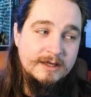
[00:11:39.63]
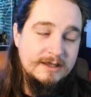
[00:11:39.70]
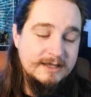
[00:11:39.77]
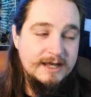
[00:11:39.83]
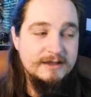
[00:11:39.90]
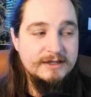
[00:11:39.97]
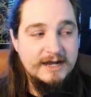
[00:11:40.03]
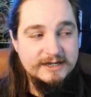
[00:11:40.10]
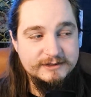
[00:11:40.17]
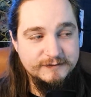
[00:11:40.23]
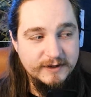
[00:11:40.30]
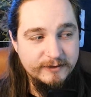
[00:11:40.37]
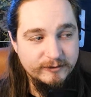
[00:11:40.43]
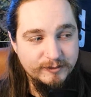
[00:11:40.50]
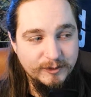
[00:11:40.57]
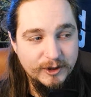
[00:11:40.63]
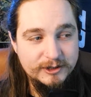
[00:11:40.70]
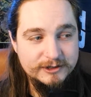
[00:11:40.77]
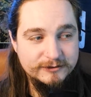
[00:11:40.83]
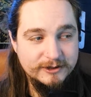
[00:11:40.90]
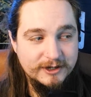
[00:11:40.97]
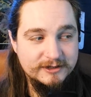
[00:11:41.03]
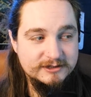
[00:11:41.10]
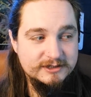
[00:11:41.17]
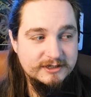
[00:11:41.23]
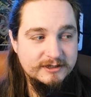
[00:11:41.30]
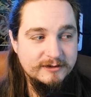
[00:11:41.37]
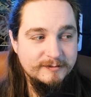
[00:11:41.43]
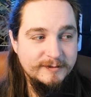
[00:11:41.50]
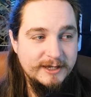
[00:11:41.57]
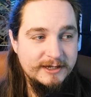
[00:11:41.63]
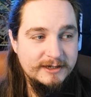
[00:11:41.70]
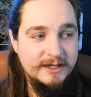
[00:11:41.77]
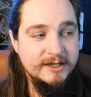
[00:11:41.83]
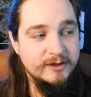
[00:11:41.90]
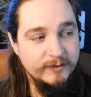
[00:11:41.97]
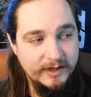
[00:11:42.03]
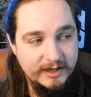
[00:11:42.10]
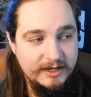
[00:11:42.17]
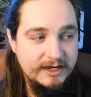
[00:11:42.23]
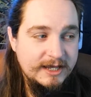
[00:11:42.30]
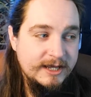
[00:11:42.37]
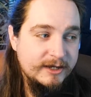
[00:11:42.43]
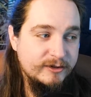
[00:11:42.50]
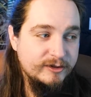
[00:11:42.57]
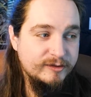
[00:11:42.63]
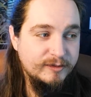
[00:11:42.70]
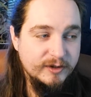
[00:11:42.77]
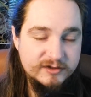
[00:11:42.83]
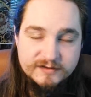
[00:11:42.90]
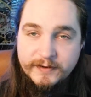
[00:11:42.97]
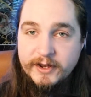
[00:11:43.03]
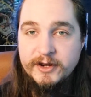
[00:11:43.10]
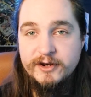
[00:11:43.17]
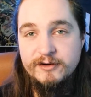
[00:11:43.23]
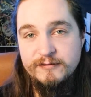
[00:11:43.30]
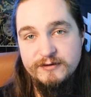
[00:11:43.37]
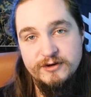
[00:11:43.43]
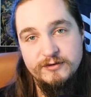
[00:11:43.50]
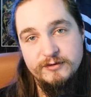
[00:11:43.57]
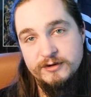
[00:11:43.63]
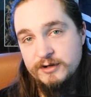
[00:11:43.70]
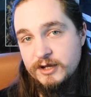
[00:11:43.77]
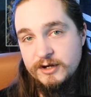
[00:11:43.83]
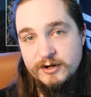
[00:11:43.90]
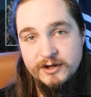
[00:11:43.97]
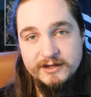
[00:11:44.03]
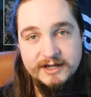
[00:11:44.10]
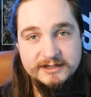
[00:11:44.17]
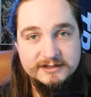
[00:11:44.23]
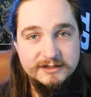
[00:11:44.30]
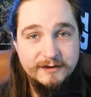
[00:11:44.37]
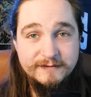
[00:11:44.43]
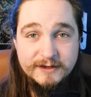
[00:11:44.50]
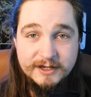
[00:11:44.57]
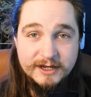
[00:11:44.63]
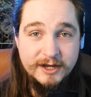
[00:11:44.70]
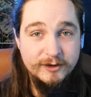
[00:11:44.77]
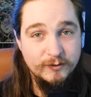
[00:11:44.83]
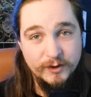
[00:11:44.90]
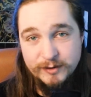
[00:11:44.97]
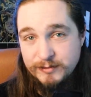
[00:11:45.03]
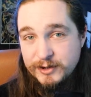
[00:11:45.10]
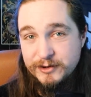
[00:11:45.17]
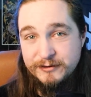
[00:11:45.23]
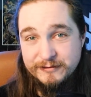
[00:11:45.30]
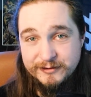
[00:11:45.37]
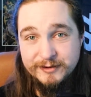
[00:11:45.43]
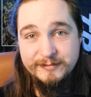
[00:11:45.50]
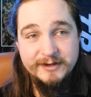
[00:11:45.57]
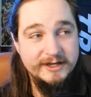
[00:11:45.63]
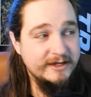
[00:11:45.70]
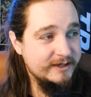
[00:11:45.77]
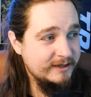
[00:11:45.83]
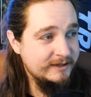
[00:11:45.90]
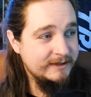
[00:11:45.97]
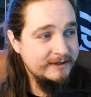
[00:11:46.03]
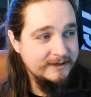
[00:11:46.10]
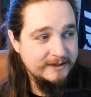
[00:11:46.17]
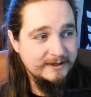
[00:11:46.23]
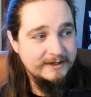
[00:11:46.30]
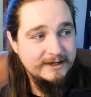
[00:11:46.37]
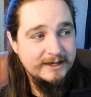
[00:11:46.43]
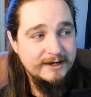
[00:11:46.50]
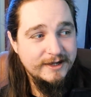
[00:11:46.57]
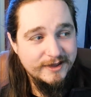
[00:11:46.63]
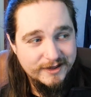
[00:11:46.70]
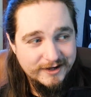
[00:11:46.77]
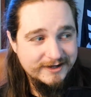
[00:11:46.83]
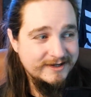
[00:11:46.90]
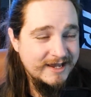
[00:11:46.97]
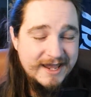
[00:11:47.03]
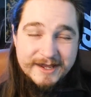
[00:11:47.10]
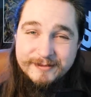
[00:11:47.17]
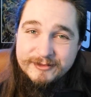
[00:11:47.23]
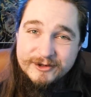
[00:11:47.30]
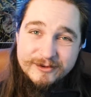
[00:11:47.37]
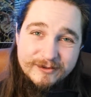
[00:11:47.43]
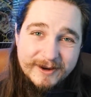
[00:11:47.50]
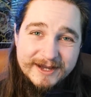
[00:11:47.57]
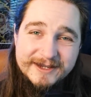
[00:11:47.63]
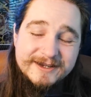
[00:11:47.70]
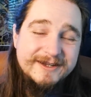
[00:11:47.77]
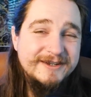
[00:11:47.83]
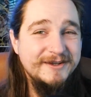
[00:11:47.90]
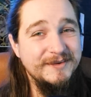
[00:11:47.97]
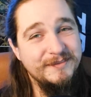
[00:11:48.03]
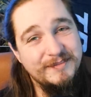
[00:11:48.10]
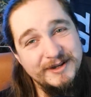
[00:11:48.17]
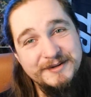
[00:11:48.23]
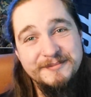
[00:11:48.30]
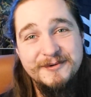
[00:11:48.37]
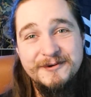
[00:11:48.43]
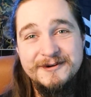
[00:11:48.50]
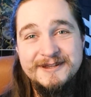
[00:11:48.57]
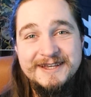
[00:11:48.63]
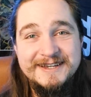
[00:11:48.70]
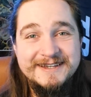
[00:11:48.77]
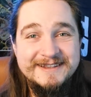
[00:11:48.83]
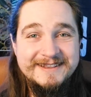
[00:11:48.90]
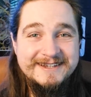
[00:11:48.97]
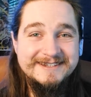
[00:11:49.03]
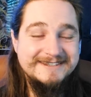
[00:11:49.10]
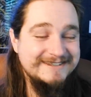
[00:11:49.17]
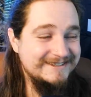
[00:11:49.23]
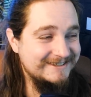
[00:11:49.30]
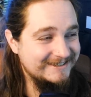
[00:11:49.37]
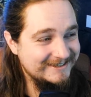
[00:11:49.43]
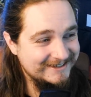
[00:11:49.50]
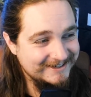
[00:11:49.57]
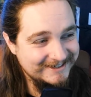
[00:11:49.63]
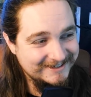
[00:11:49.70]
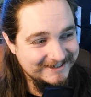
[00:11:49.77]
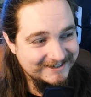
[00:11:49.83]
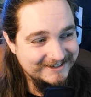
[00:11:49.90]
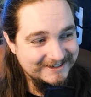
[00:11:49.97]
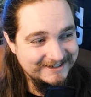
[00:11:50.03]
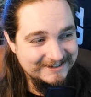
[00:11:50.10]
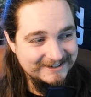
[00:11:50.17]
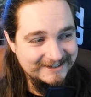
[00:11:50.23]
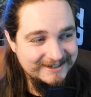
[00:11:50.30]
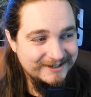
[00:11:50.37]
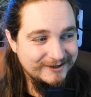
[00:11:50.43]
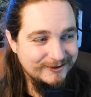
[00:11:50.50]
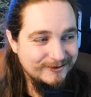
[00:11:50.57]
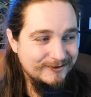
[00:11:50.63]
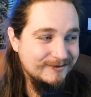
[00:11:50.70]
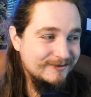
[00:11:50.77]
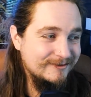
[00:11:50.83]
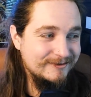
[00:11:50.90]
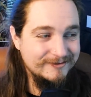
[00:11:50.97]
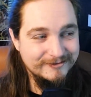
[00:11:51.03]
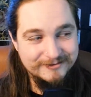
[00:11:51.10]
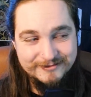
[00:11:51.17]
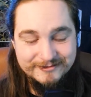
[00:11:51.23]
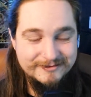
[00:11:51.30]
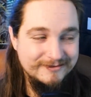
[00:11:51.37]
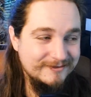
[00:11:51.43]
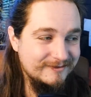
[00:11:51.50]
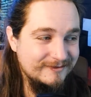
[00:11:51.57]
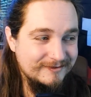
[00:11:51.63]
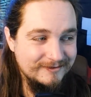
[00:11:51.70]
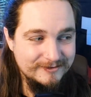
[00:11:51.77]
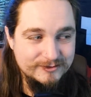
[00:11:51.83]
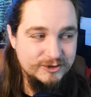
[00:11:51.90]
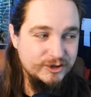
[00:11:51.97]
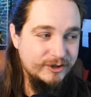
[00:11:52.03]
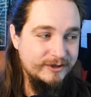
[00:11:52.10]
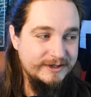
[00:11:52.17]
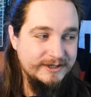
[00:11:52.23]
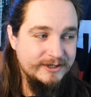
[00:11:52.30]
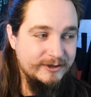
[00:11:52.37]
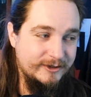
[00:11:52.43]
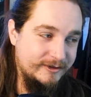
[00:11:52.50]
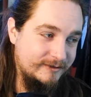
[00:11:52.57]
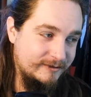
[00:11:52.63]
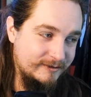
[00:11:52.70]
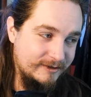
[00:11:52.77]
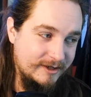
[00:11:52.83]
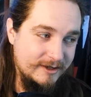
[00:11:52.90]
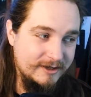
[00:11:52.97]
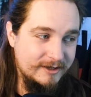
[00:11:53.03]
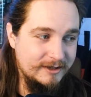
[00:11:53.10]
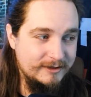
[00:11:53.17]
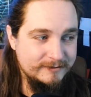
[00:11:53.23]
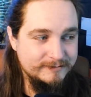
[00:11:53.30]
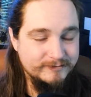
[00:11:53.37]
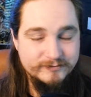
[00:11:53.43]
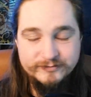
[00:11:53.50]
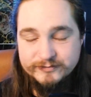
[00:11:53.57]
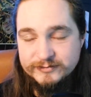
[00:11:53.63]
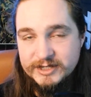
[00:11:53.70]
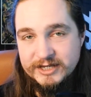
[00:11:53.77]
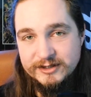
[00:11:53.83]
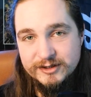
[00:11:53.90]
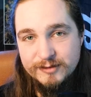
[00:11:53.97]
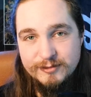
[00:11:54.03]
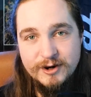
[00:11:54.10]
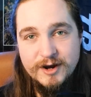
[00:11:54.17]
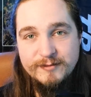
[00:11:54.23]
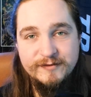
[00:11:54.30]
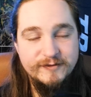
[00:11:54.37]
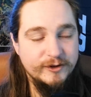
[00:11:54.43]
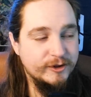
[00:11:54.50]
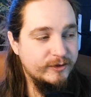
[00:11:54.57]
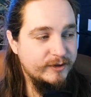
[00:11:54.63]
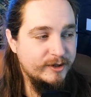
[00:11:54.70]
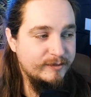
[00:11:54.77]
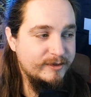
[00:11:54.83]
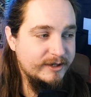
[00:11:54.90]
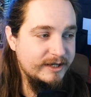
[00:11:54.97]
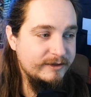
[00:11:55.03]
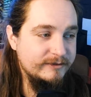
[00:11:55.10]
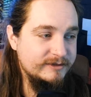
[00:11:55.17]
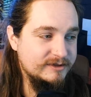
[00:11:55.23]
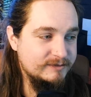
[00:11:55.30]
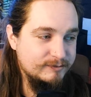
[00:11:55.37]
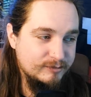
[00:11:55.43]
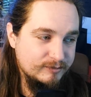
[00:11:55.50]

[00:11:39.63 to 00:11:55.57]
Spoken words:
That last fight with Paulo Costa, though, man, and the way that he handled the post-fight interview and all that stuff, he kind of won me over a bit. And I thought, damn, dude, why couldn't you have been more like this, you know, during your, like, the prime of your career? But it was